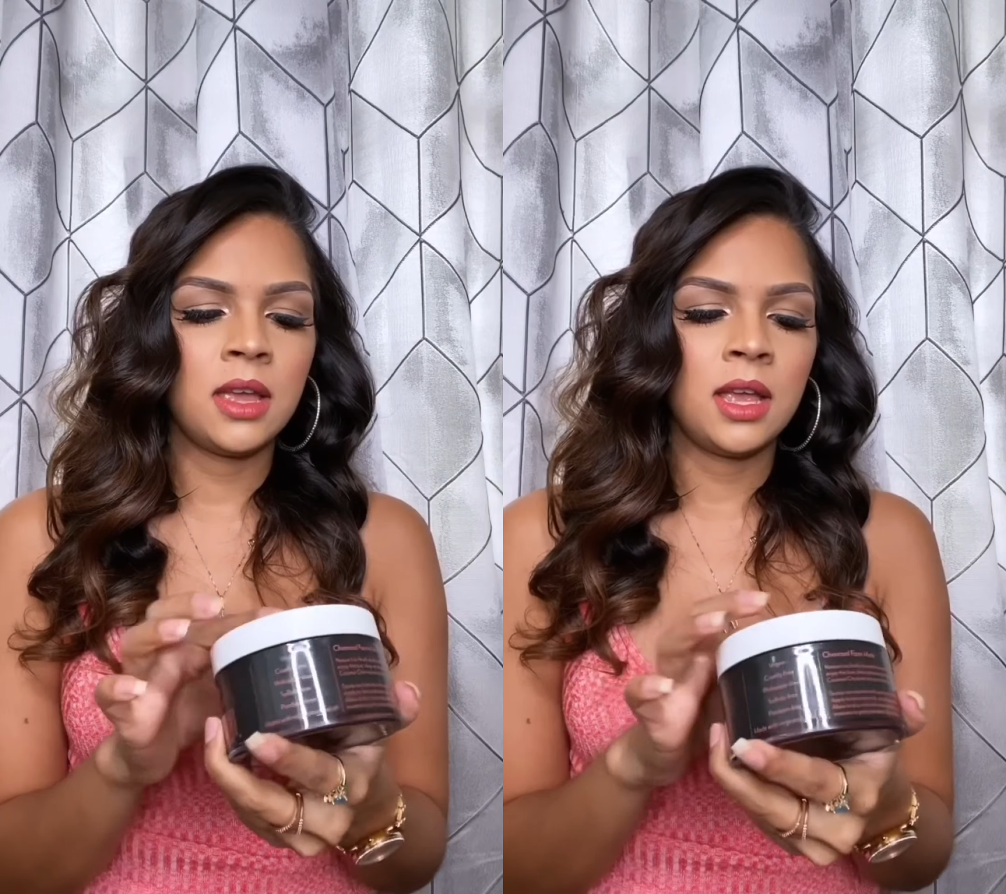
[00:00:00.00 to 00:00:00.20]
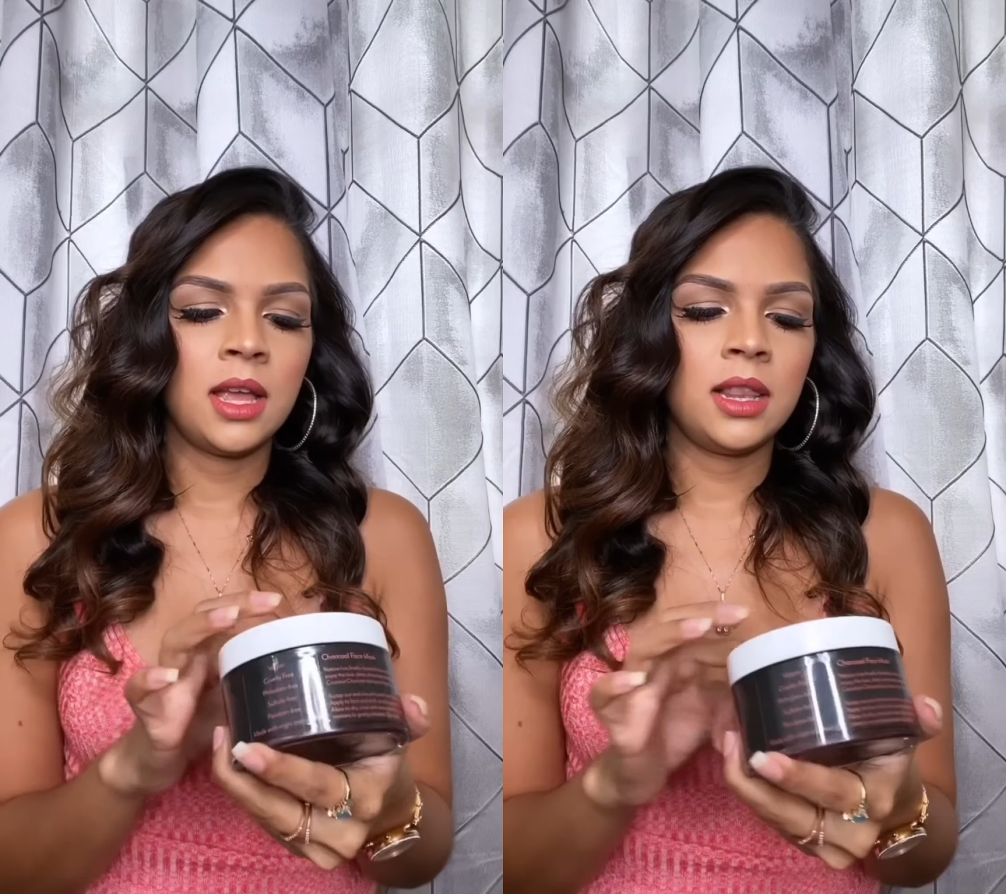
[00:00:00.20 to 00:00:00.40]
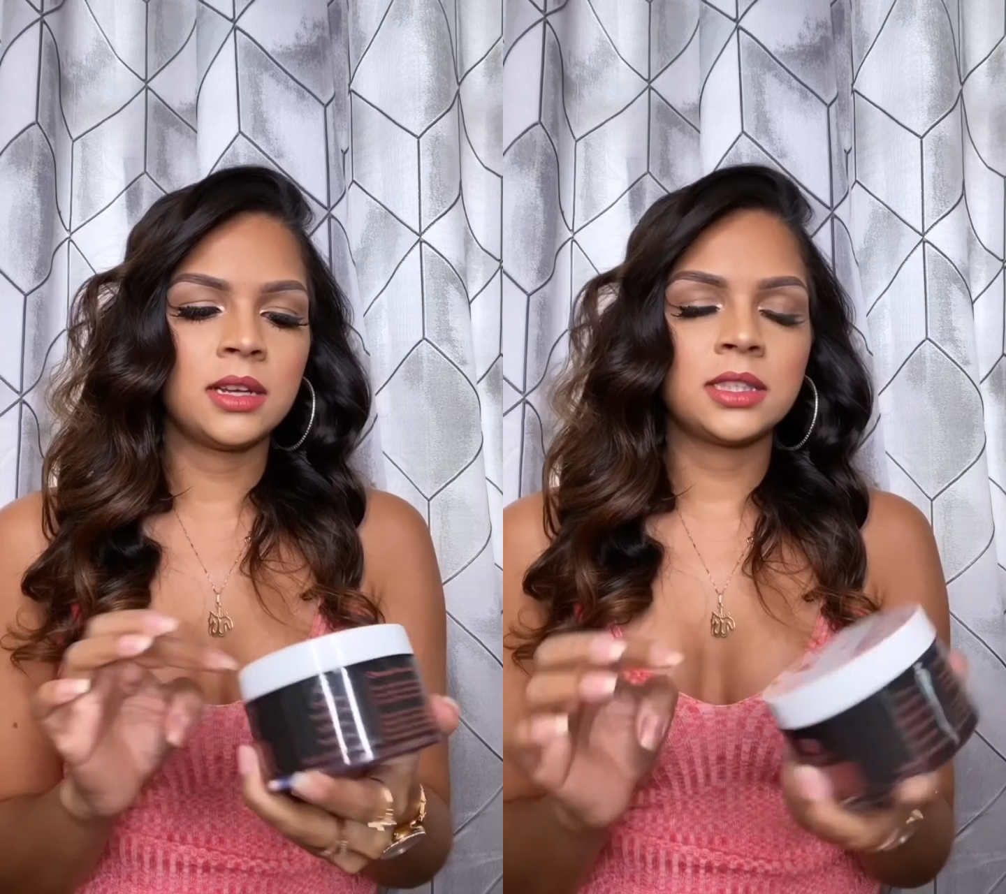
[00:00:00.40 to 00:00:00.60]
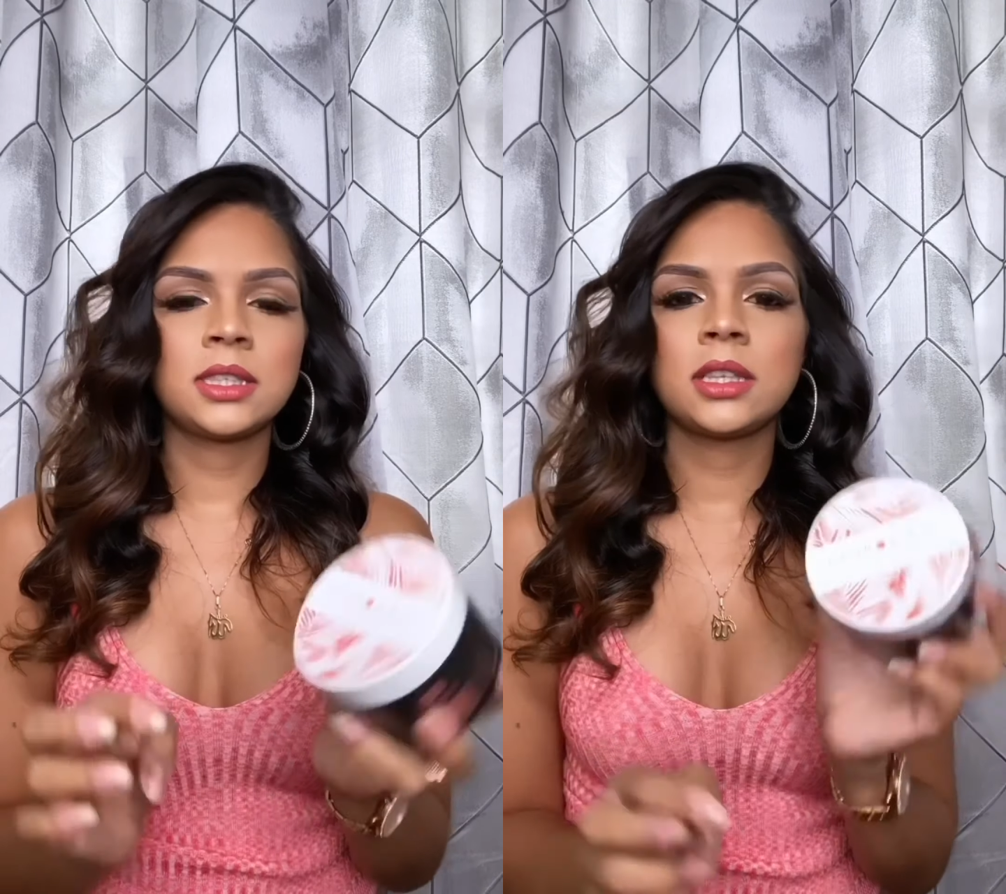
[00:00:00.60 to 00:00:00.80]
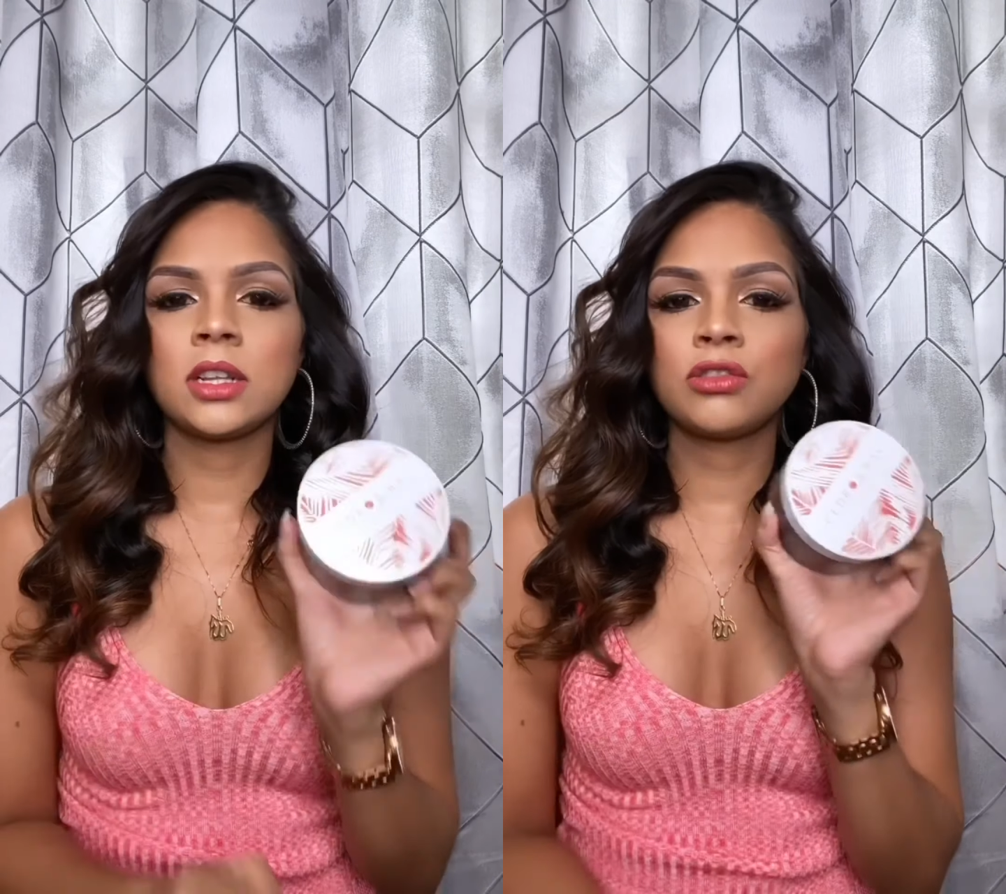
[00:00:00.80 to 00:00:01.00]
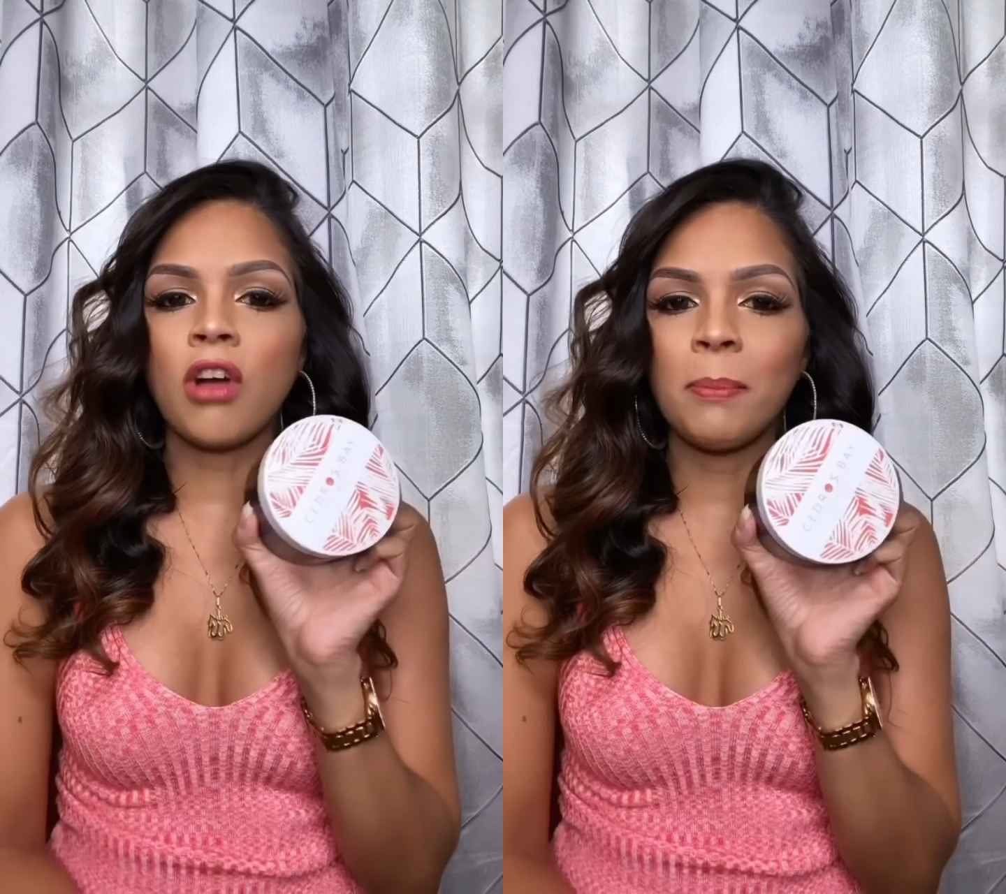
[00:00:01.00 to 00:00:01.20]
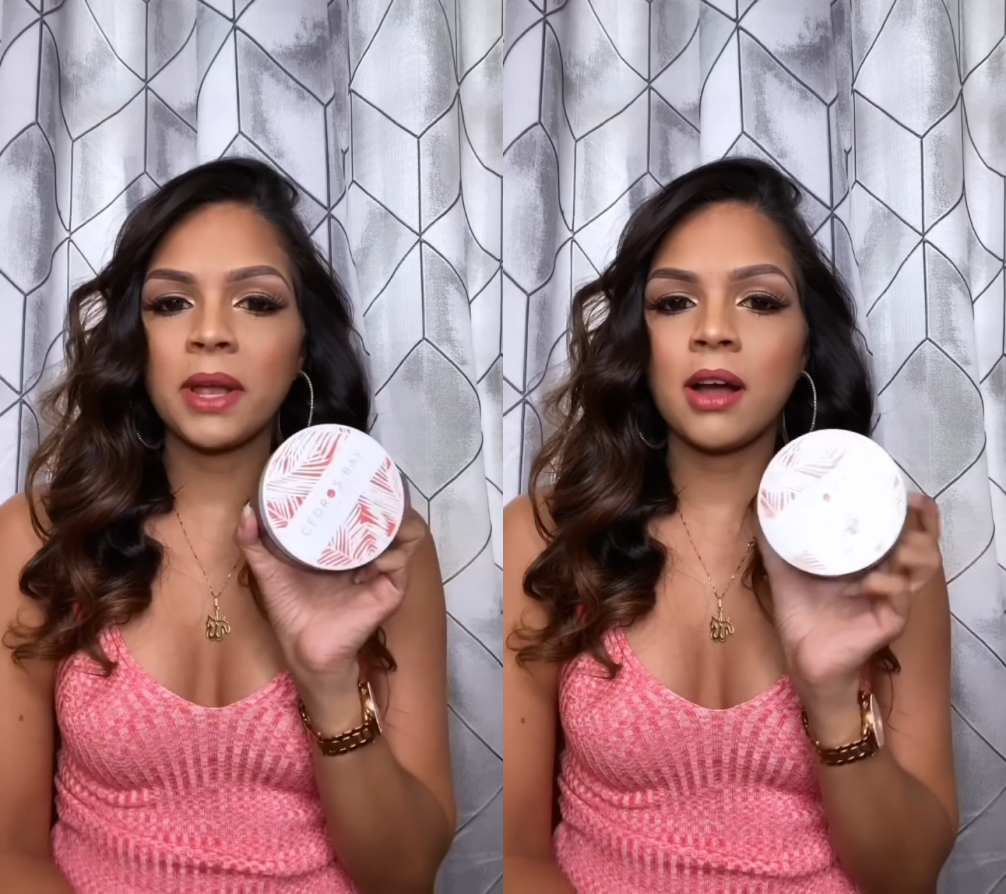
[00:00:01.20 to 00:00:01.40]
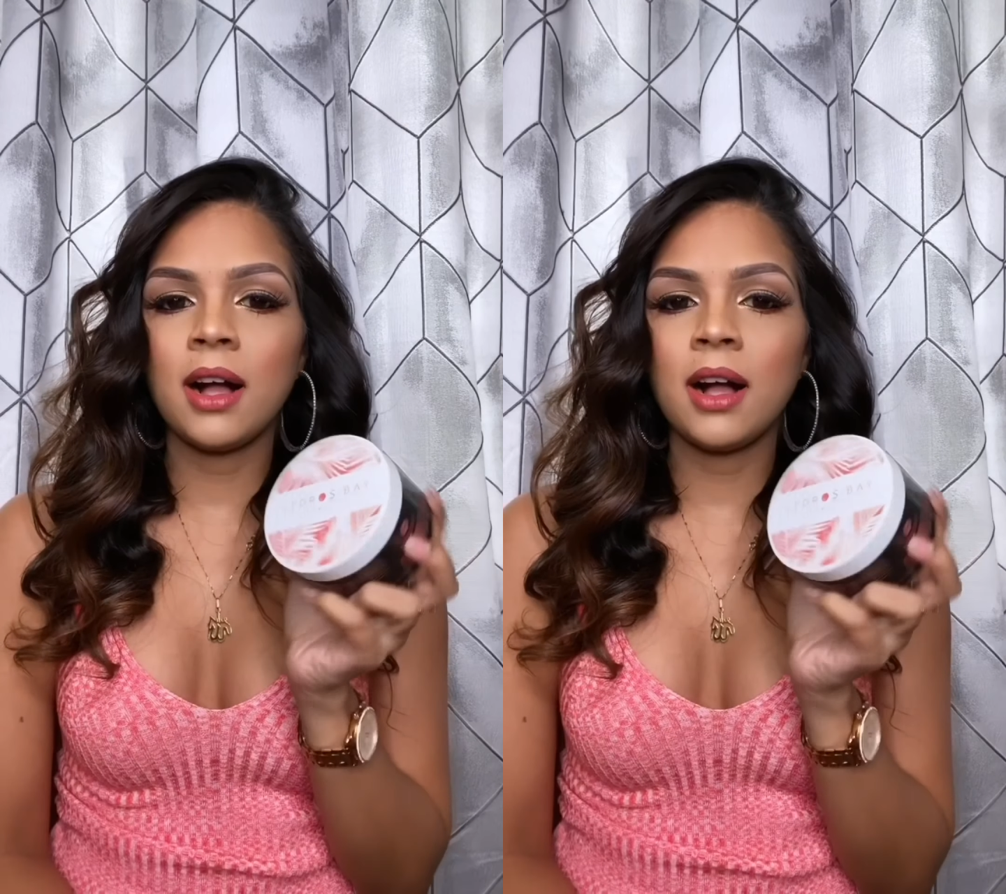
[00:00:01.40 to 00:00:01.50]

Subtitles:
looks tropical